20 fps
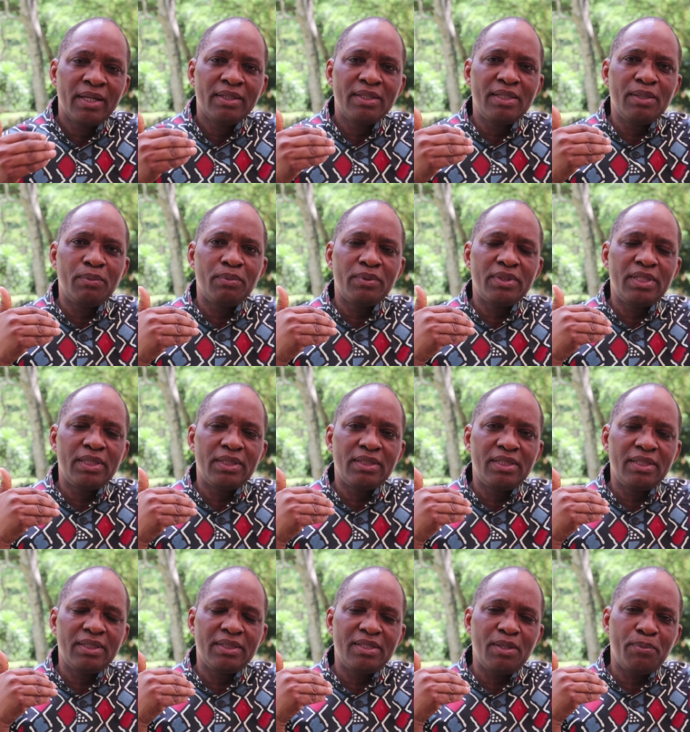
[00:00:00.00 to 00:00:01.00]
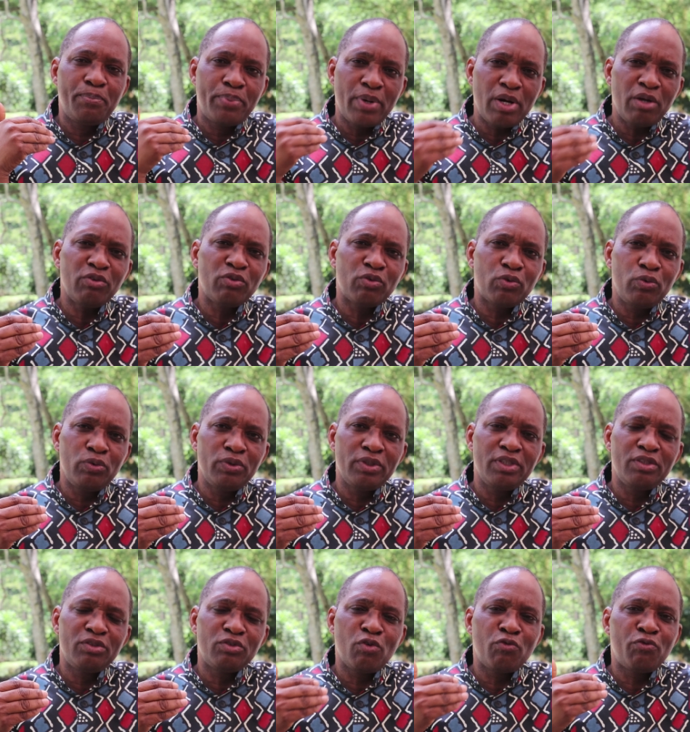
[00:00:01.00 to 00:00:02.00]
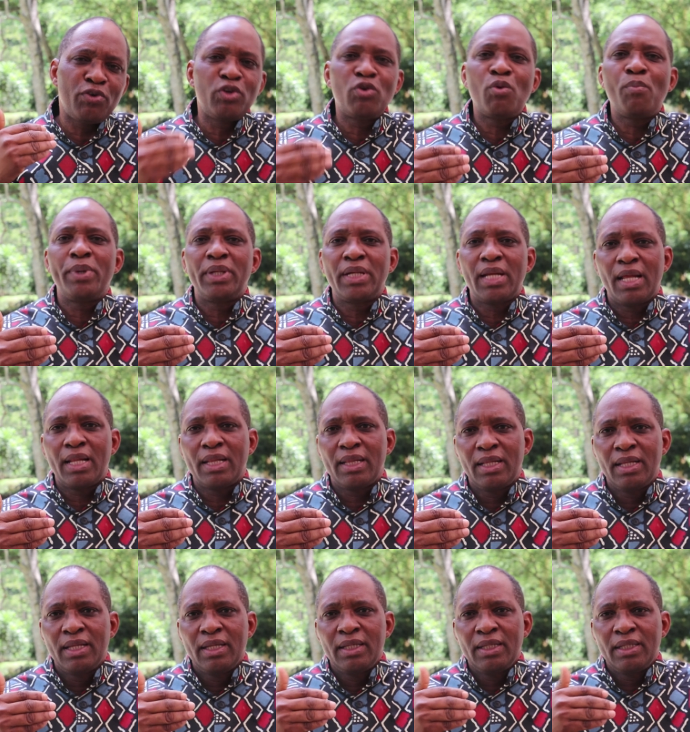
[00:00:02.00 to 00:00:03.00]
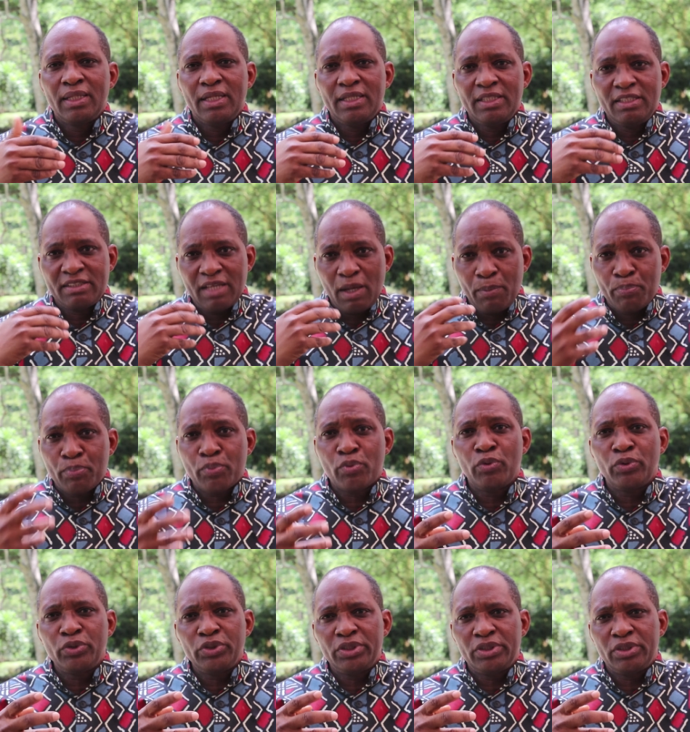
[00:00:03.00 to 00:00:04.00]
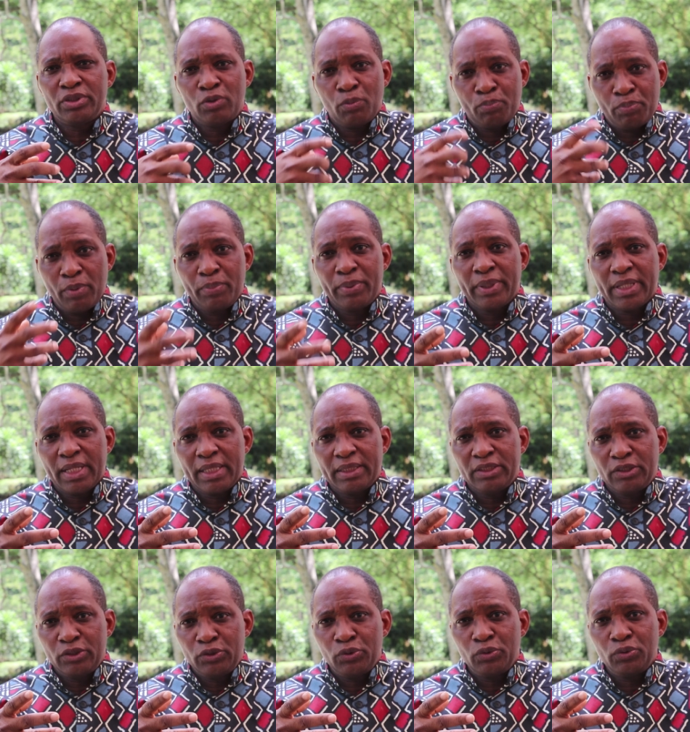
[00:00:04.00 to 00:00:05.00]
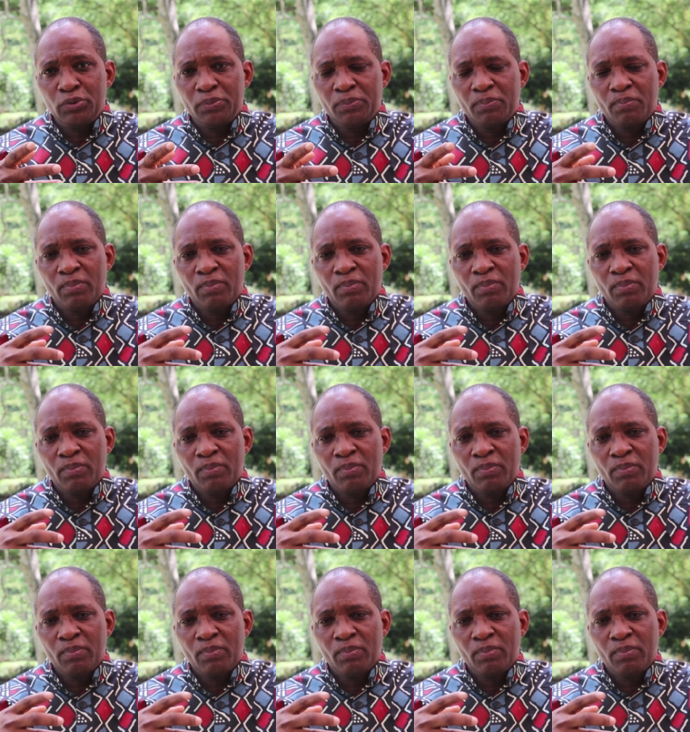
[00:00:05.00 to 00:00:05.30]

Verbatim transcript: The, the, the, the Braun School is so phenomenal in its approach to public health issues,